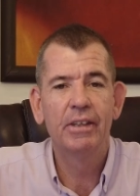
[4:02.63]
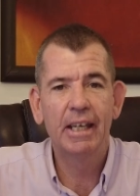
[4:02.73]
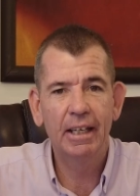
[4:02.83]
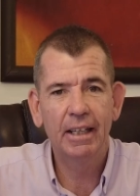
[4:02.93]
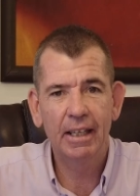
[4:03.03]

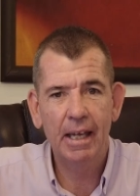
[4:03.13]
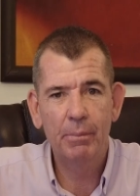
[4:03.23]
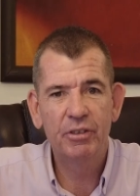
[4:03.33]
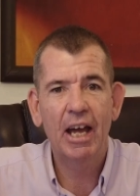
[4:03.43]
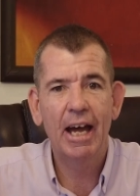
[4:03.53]
The
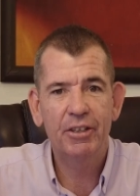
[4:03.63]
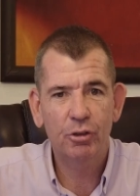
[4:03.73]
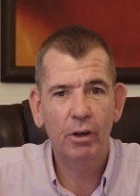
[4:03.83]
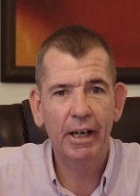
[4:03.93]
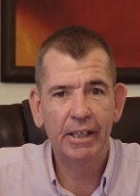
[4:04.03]
LLMs are
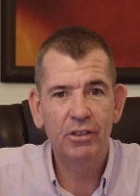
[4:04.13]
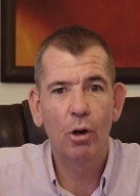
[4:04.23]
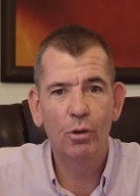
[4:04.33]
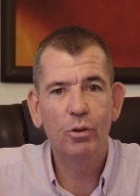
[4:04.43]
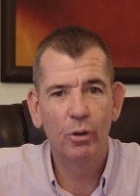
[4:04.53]
trained
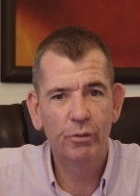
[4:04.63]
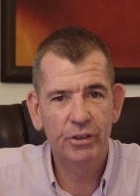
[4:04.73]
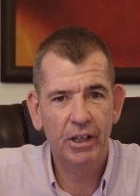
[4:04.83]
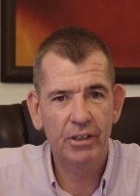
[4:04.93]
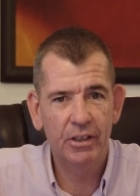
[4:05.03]
on
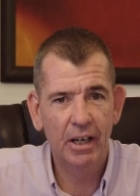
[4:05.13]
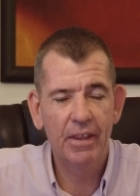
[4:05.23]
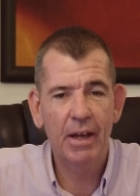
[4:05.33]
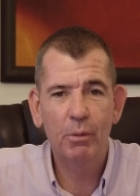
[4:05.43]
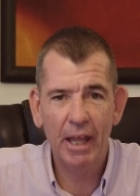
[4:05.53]
conversation.
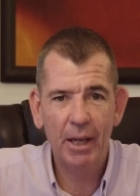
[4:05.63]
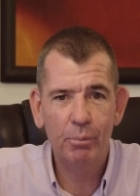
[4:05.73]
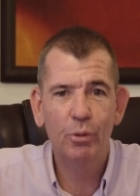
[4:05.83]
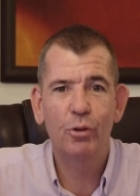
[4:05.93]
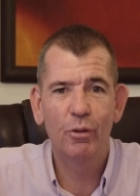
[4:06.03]
They will
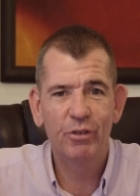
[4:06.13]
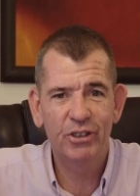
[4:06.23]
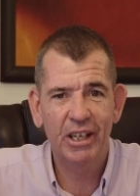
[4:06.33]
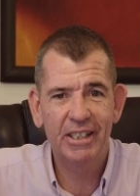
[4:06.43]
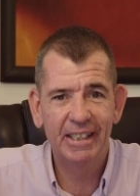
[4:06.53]
output
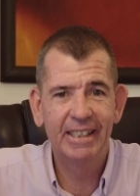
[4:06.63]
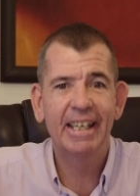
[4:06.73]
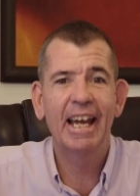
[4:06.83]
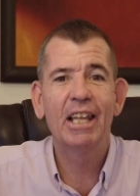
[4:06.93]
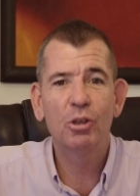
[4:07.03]
conversation.
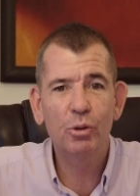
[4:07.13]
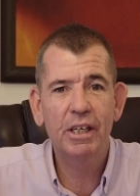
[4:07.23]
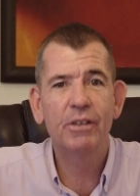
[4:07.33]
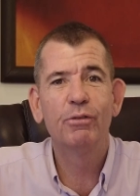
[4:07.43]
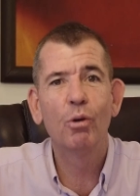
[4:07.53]
They are
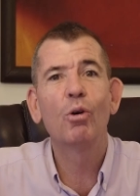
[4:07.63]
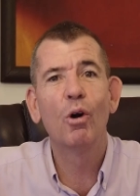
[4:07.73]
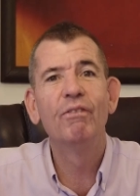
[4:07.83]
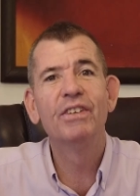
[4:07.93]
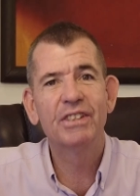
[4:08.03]
looking for
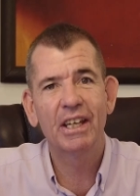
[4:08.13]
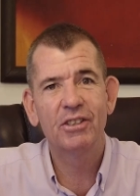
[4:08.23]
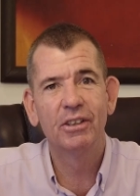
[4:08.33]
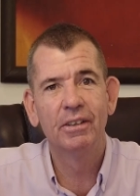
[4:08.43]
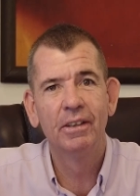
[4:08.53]

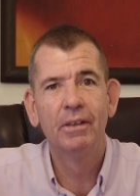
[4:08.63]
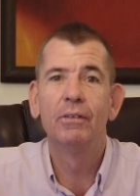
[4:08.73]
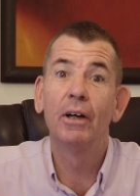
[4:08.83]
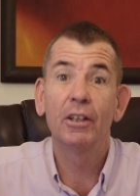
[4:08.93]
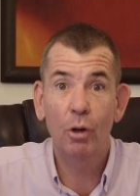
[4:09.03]
conversation,
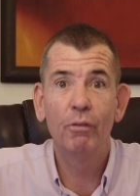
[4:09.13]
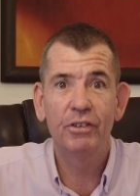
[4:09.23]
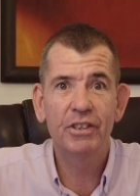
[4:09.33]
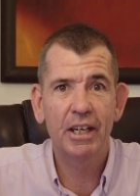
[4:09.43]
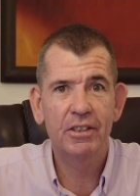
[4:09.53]
right?
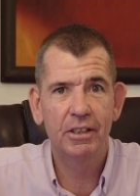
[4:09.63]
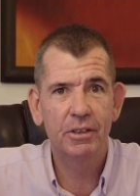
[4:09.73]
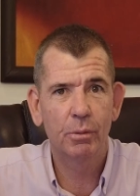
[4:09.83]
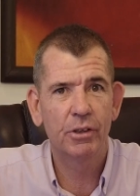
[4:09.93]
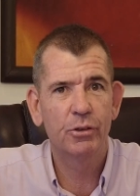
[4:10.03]
Conversation
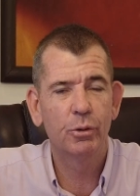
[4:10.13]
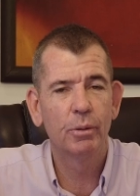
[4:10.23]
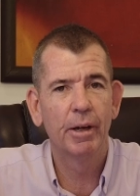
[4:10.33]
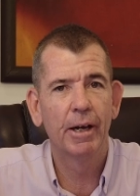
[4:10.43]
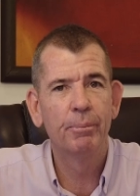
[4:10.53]
is what it's all
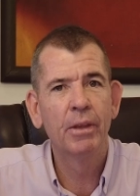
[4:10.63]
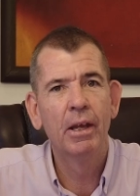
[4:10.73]
about.